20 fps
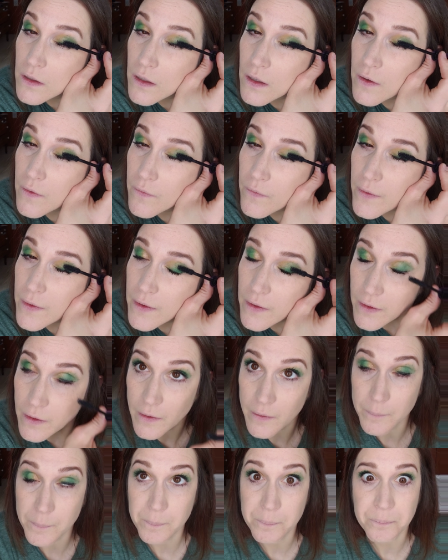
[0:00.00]
And
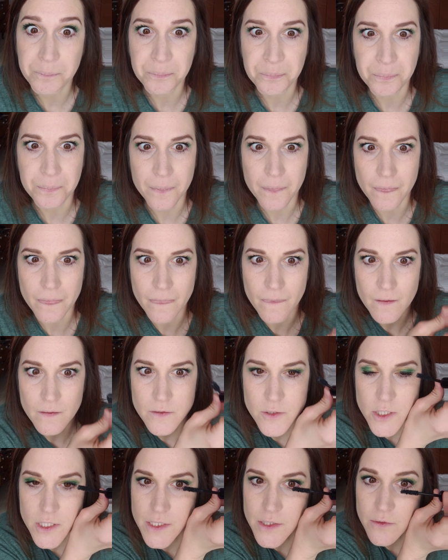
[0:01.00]
then
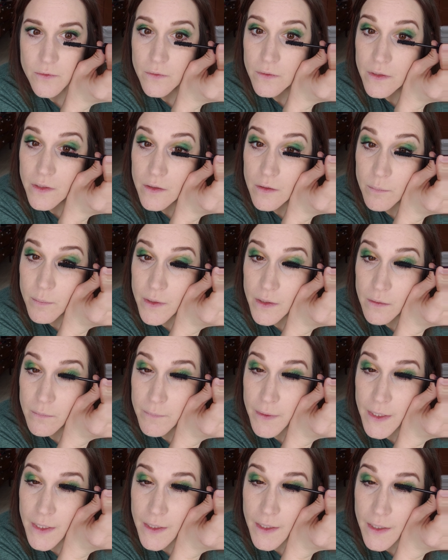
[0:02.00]
just do a little bit on
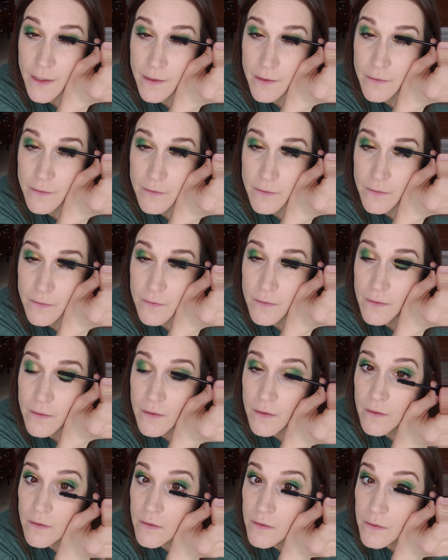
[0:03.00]
my ends
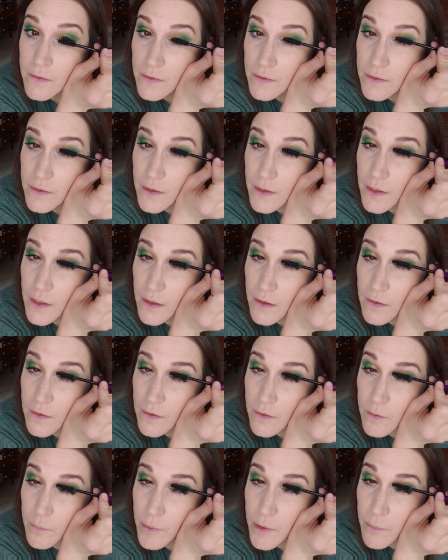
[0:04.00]
just to get a
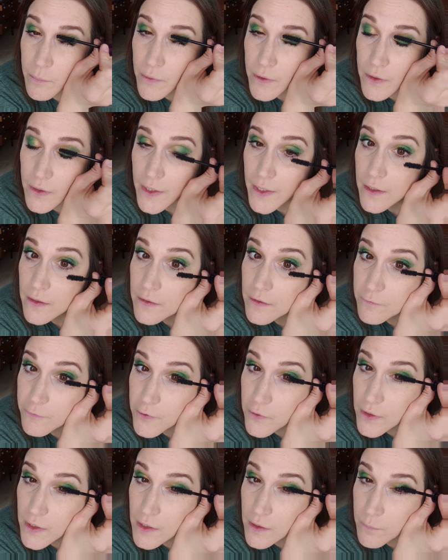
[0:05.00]
little bit more length. If
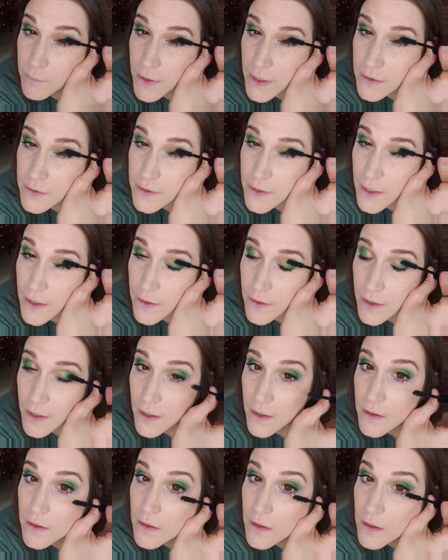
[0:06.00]
you get
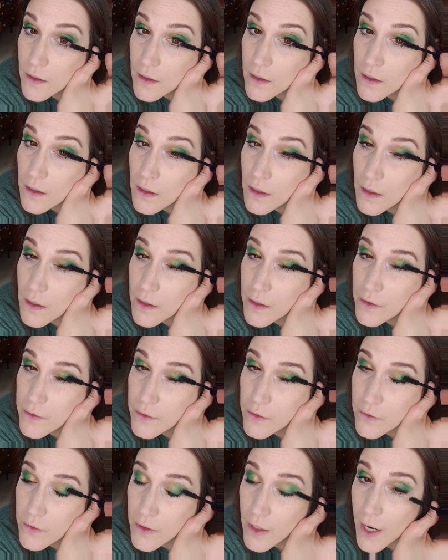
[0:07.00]
mascara
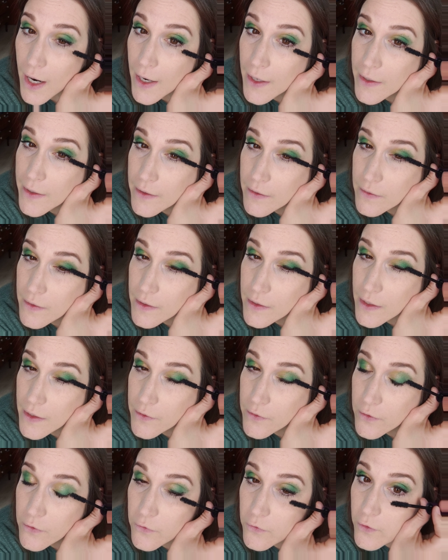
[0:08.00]
on your eye like I
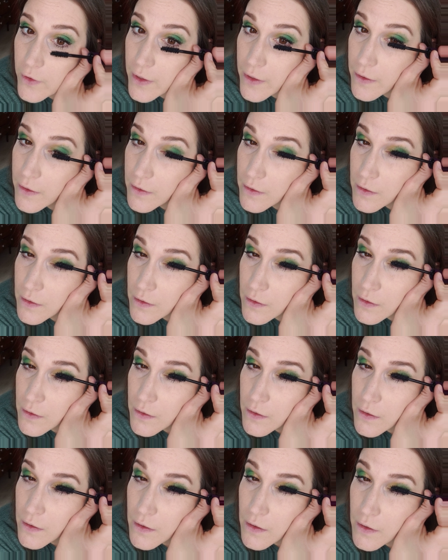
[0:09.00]
just did,
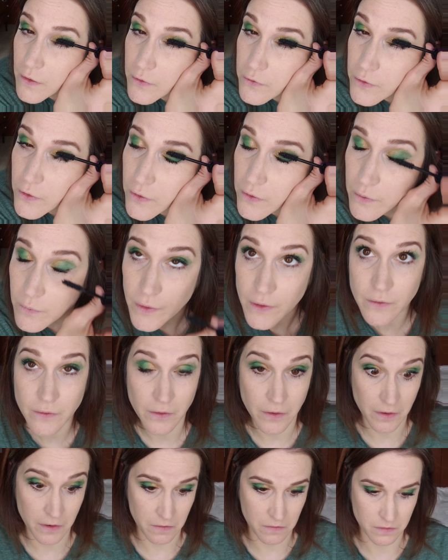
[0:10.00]
I'll show you what to
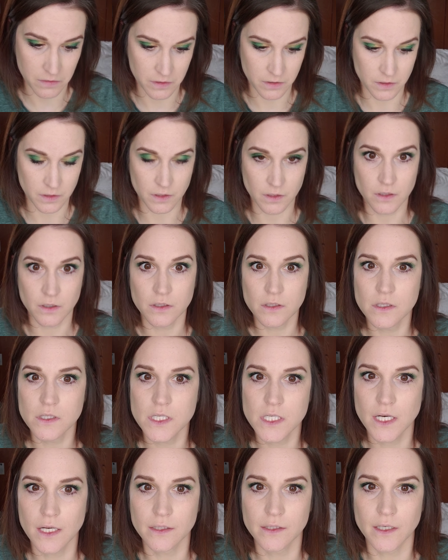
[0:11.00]
do.
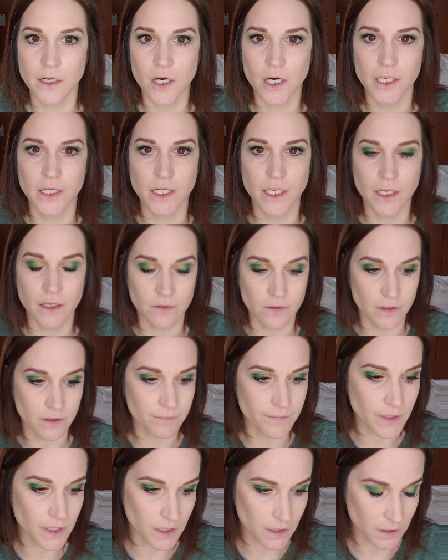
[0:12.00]
It's not that hard to get rid
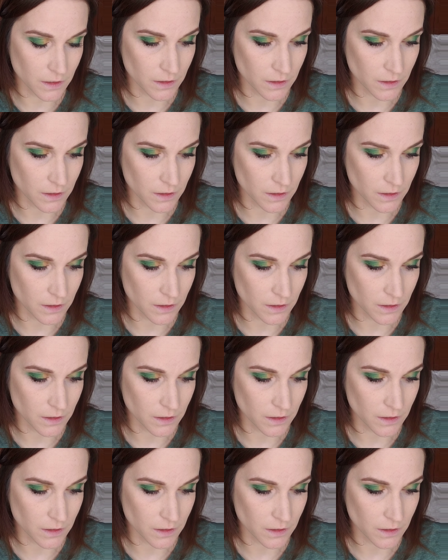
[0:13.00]
of it.